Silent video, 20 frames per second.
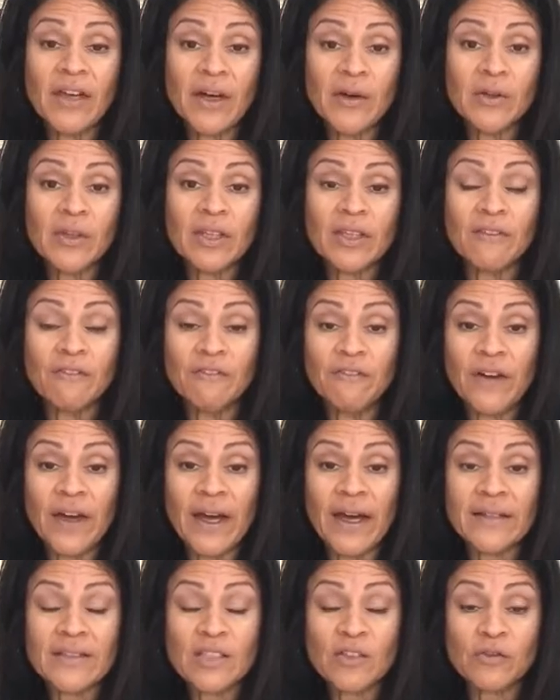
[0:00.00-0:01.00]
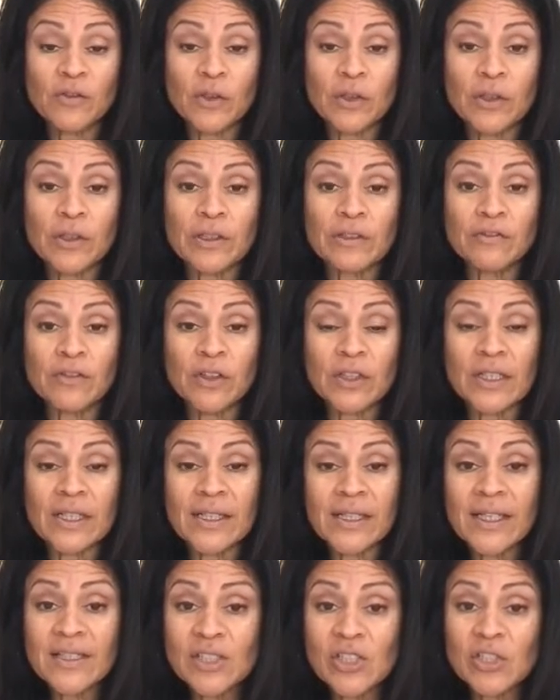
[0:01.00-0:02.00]
healthy fats for
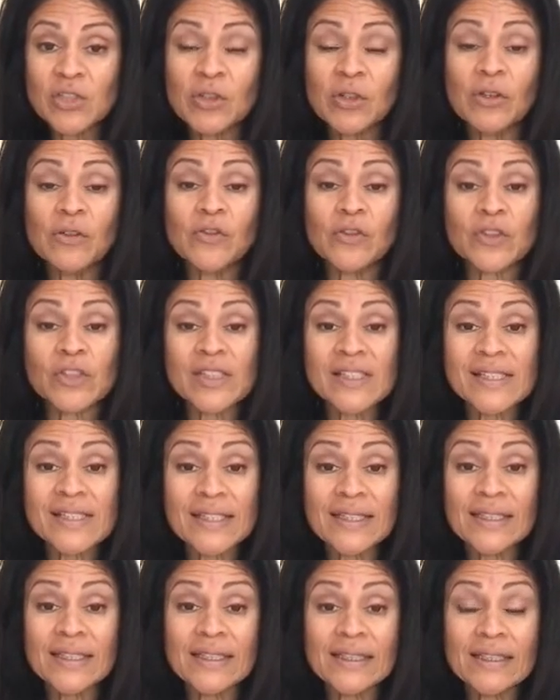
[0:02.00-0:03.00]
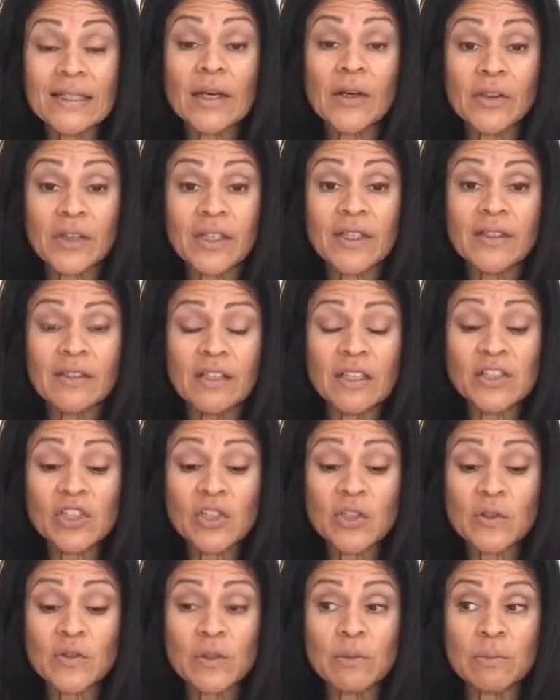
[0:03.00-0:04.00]
cholesterol, for skin, healthy
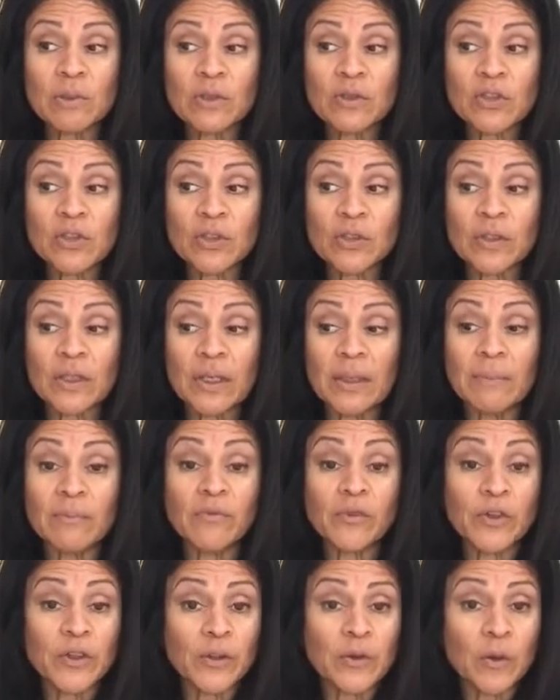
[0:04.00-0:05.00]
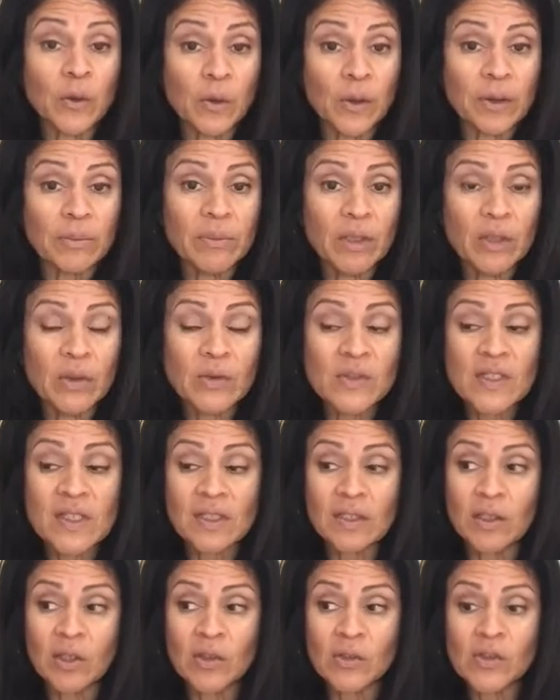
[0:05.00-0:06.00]
cholesterol to build your for your hormones,
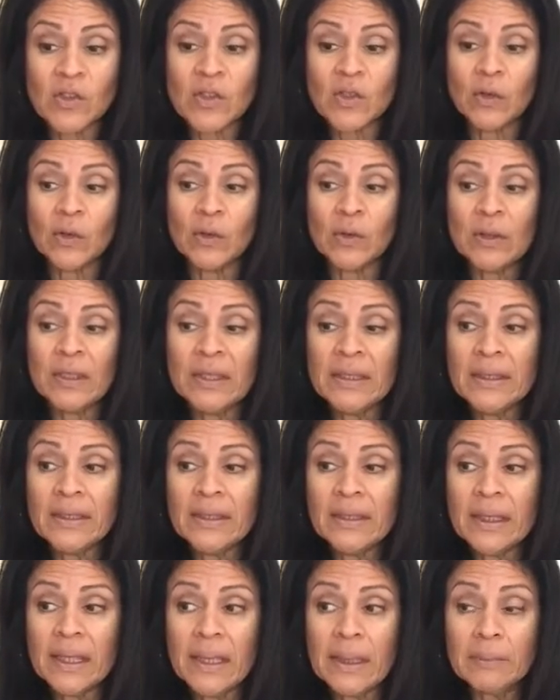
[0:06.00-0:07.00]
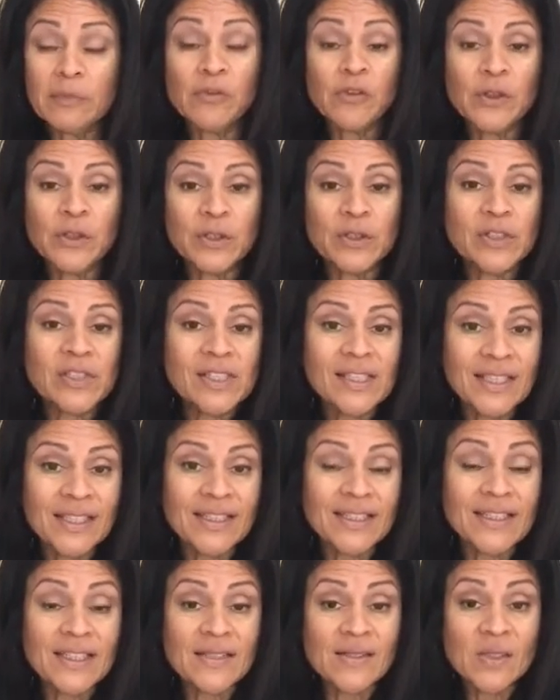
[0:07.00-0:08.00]
and also for your
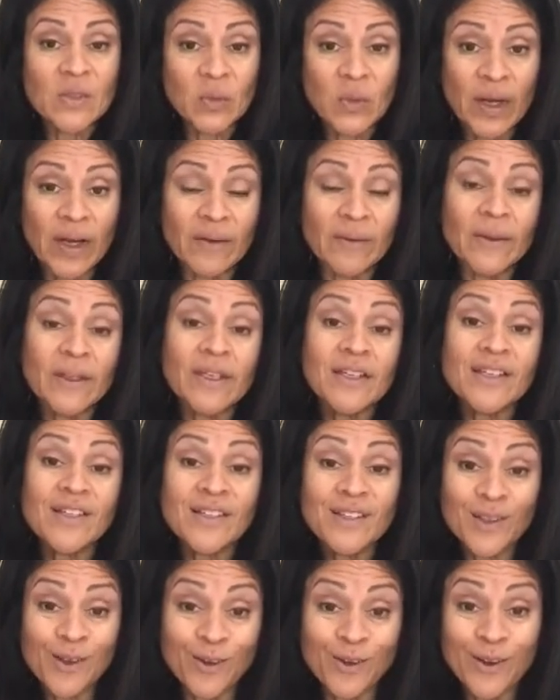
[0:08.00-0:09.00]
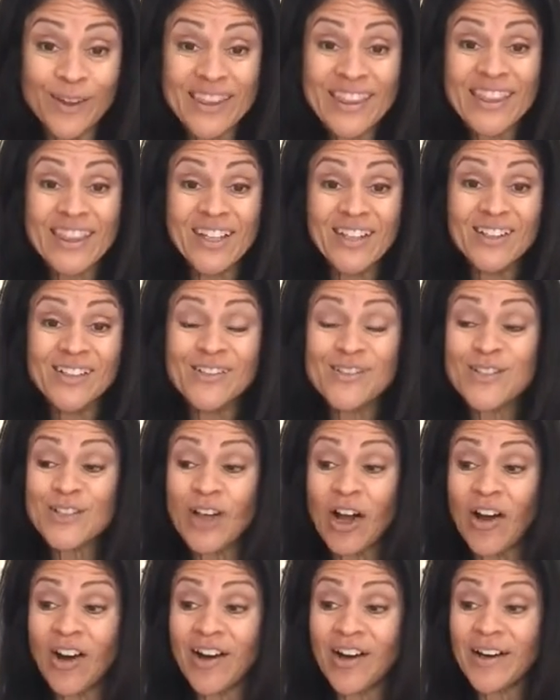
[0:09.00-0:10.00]
skin as well. So
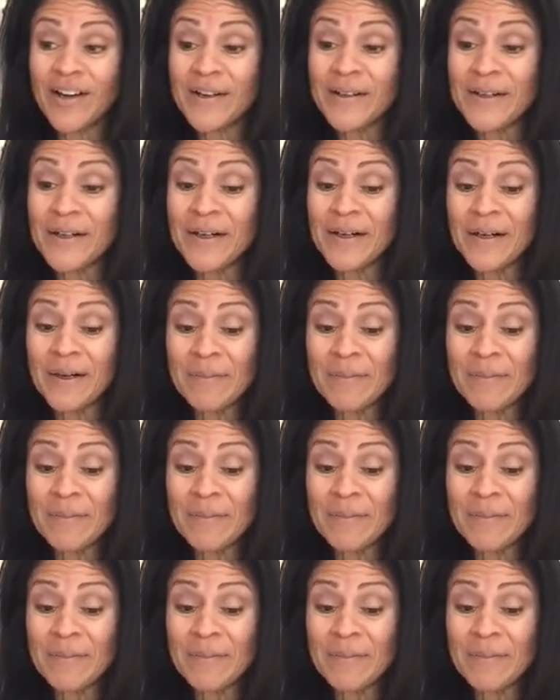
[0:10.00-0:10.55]
those are